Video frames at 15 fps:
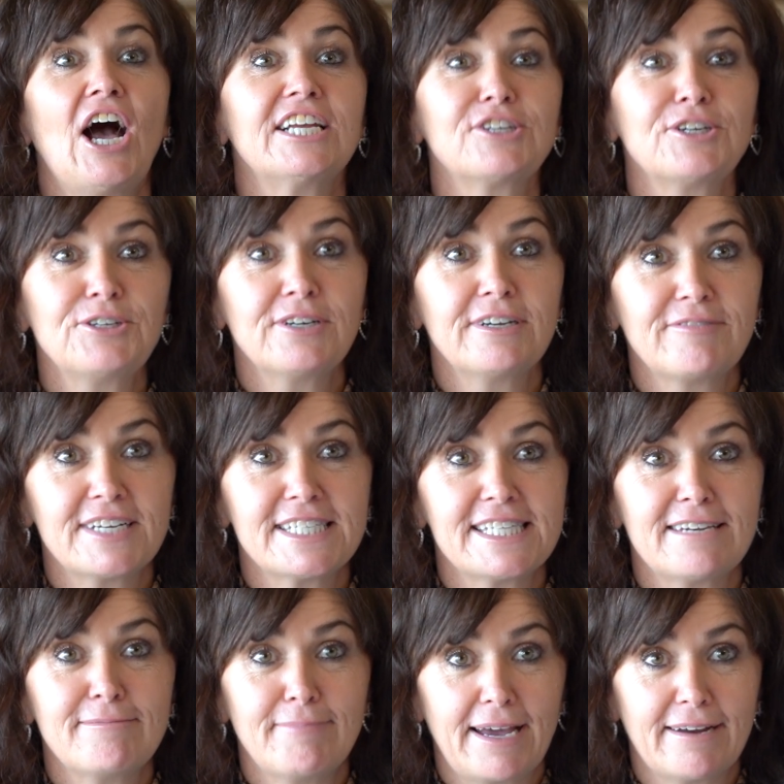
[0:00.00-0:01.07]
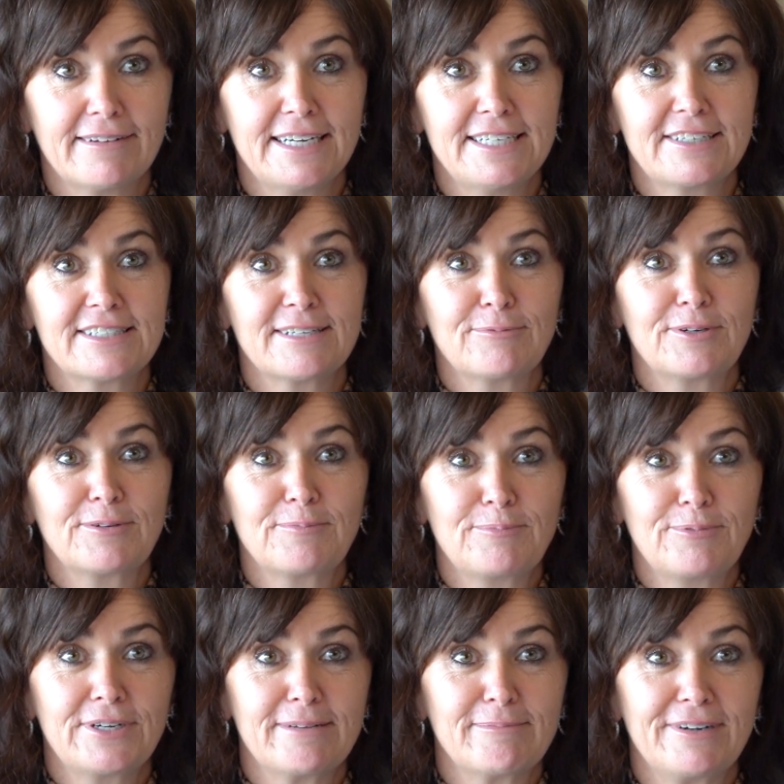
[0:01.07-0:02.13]
I don't know if I said marriage because it would have
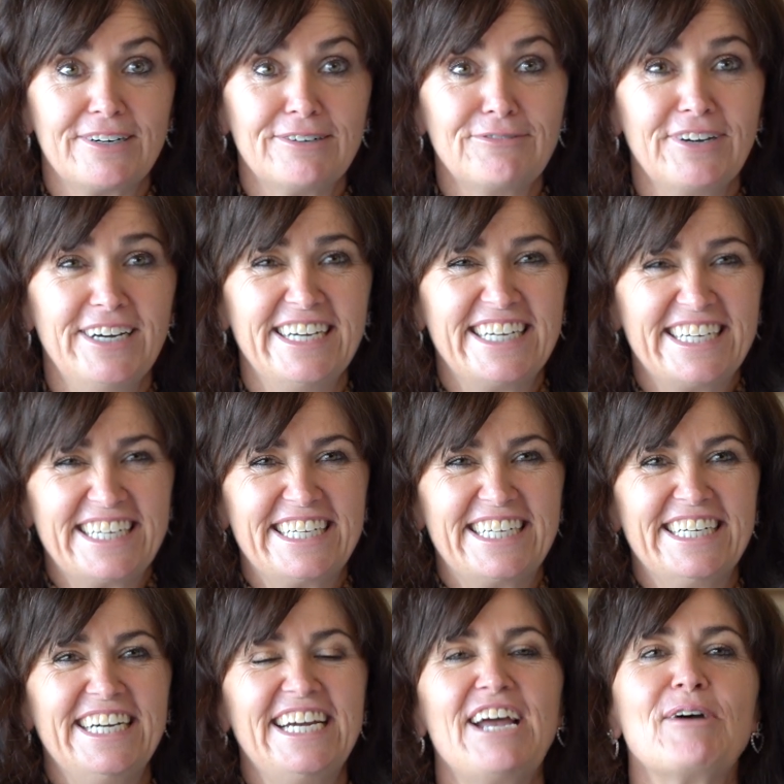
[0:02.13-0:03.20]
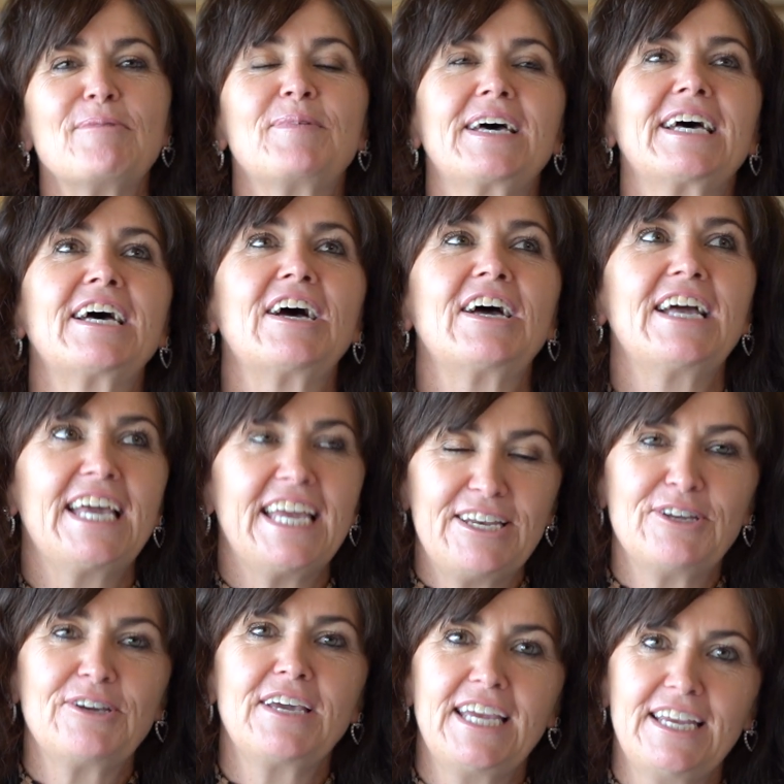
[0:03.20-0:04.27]
put him off. But
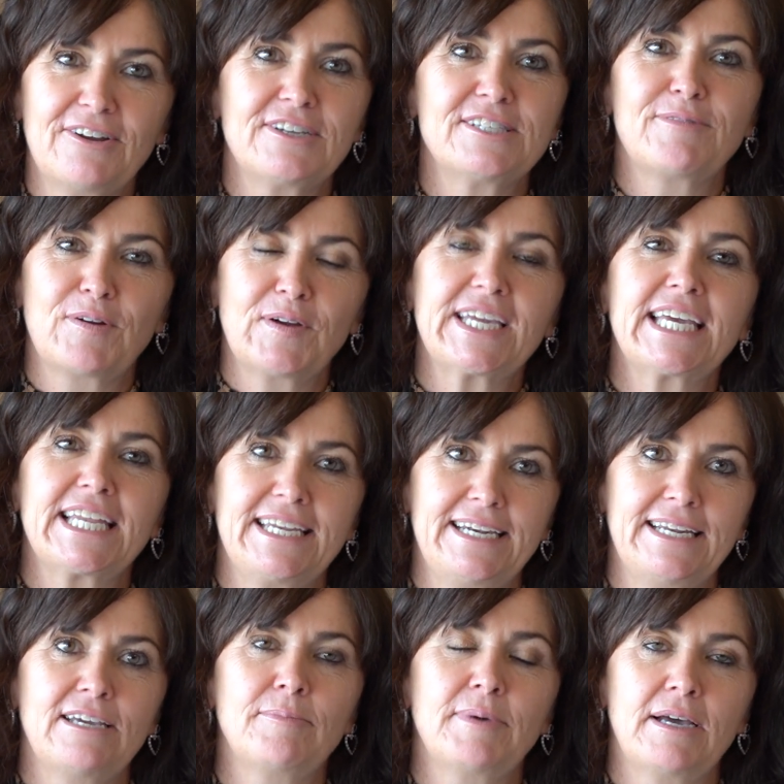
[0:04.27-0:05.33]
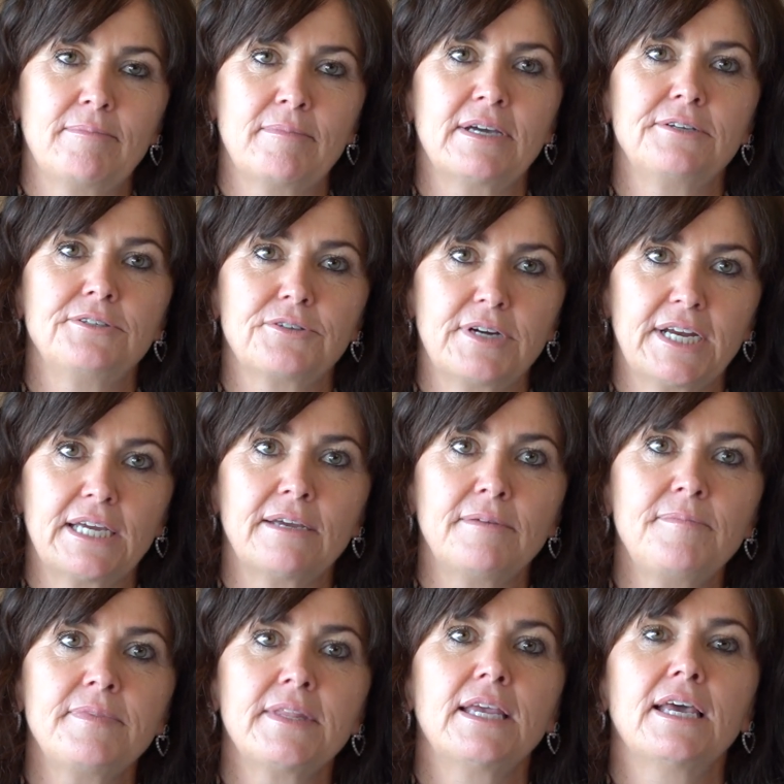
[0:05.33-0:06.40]
he knows very clearly about my
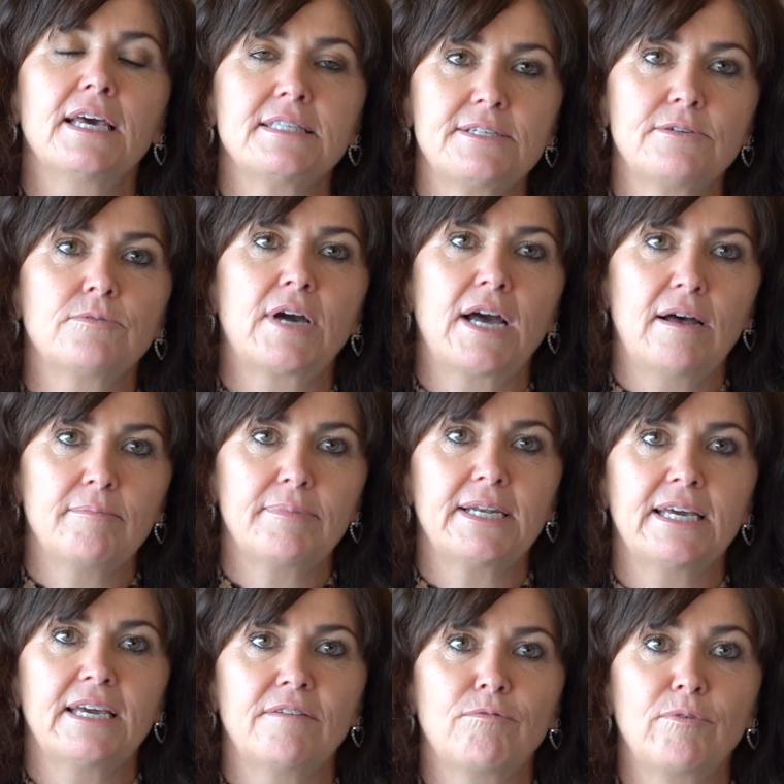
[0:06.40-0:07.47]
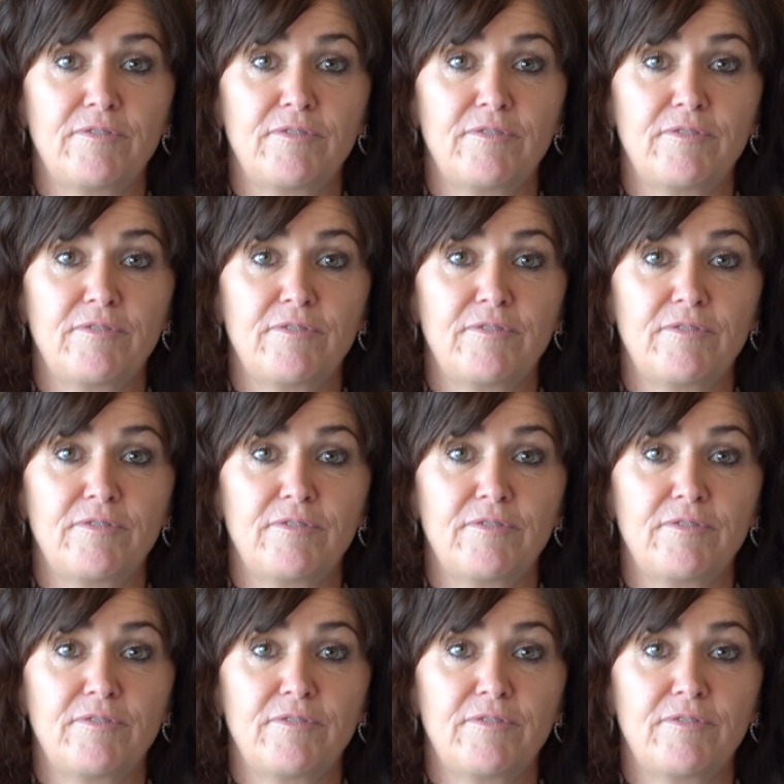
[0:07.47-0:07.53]
dream and still can't believe.